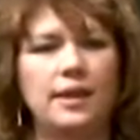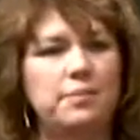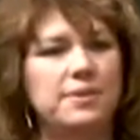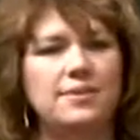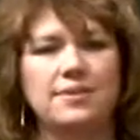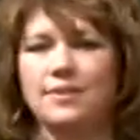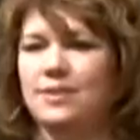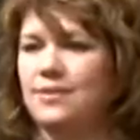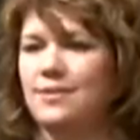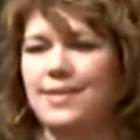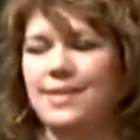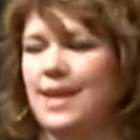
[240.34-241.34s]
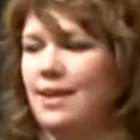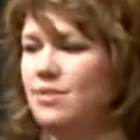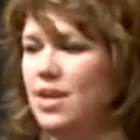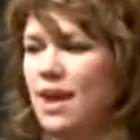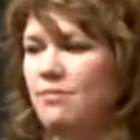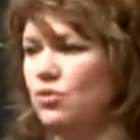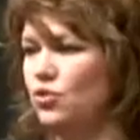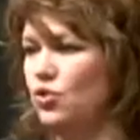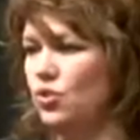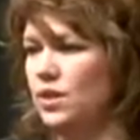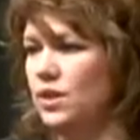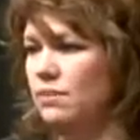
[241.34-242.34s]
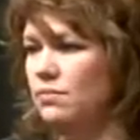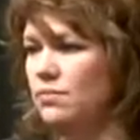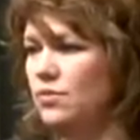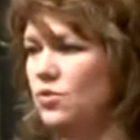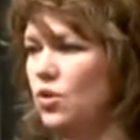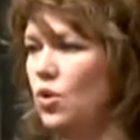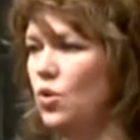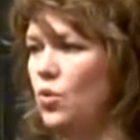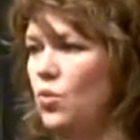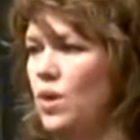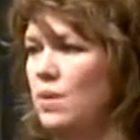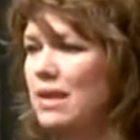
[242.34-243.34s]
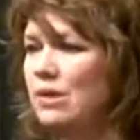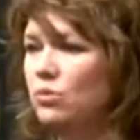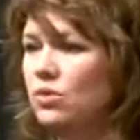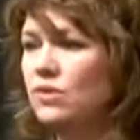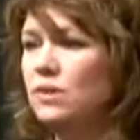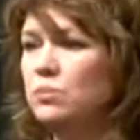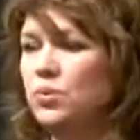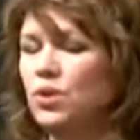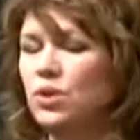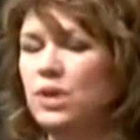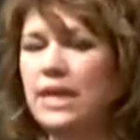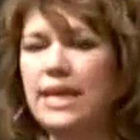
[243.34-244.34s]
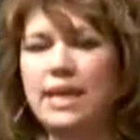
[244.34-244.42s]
he basically just didn't have time for journaling. So he made it real simple.